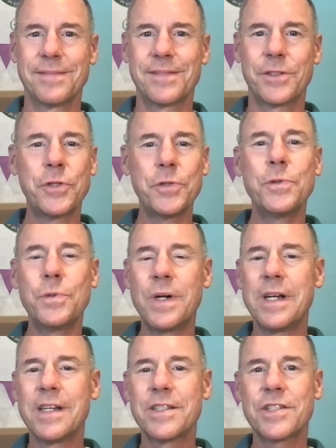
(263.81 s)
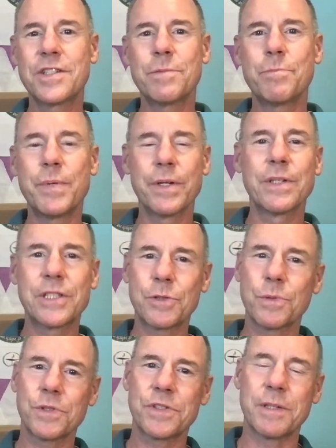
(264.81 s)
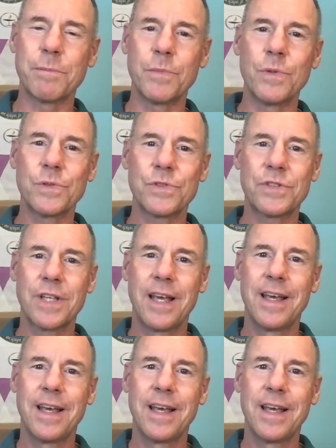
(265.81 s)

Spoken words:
two spiritual symbols,